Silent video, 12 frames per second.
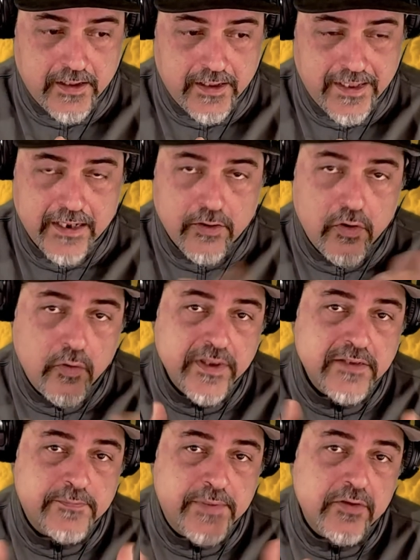it
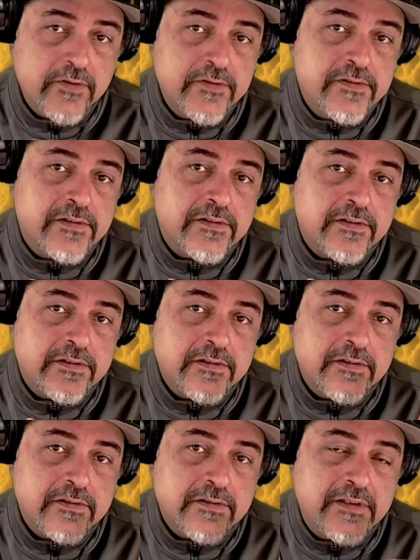always builds
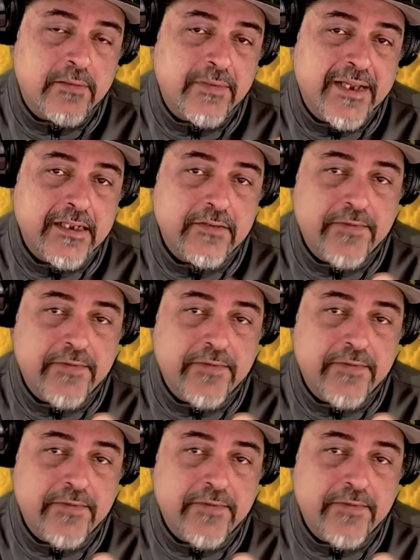some kind of